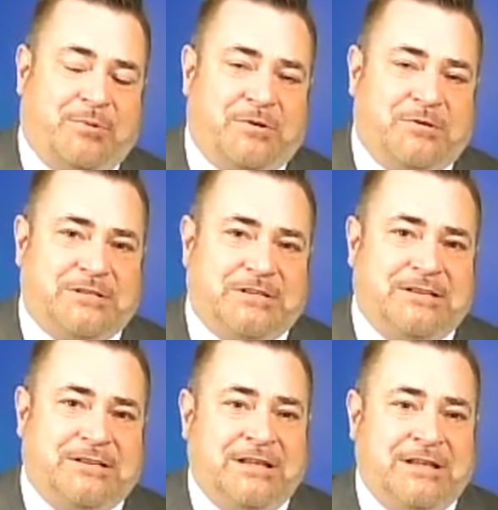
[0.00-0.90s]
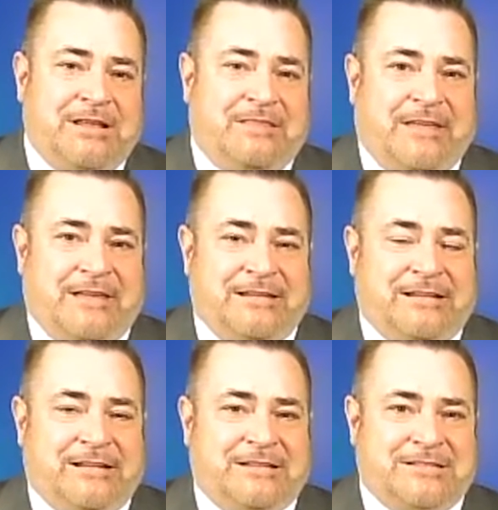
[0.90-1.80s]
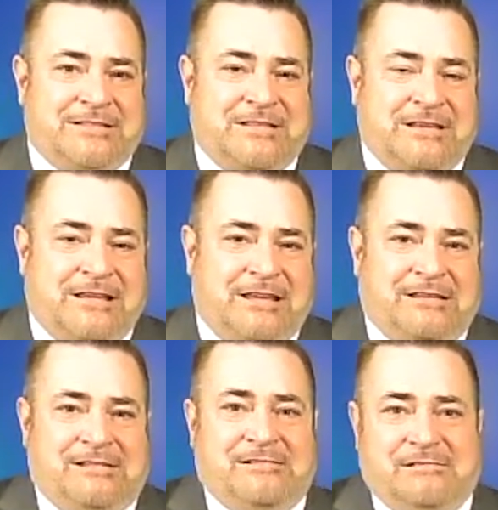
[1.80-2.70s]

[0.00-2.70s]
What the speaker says: person that is the